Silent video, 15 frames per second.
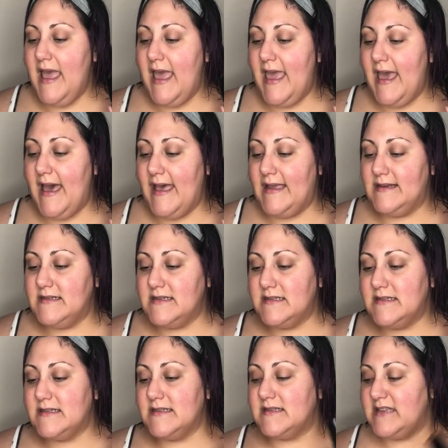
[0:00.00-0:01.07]
and
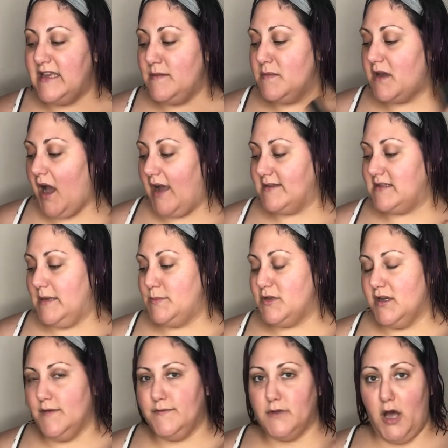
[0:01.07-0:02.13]
it's the same concept
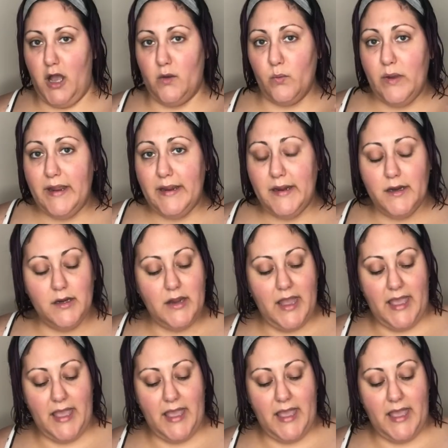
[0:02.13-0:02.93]
of long wear